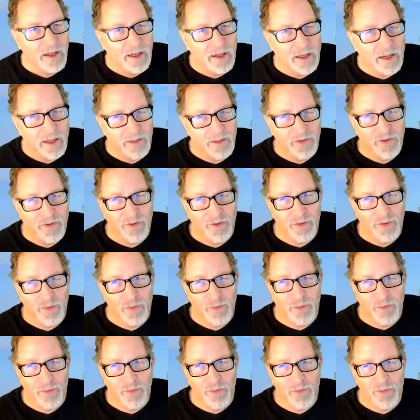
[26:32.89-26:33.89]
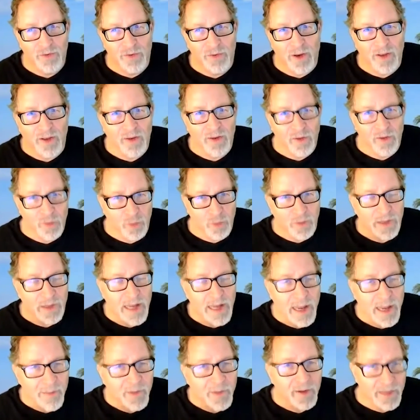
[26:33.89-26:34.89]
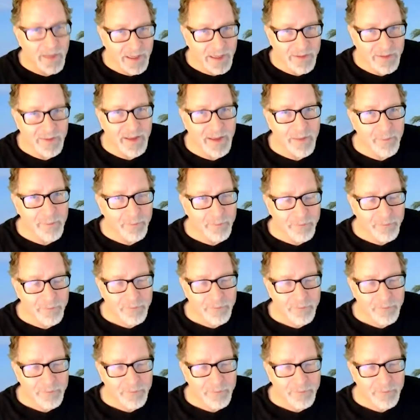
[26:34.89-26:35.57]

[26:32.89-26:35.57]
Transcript: uh, to so others will emulate them.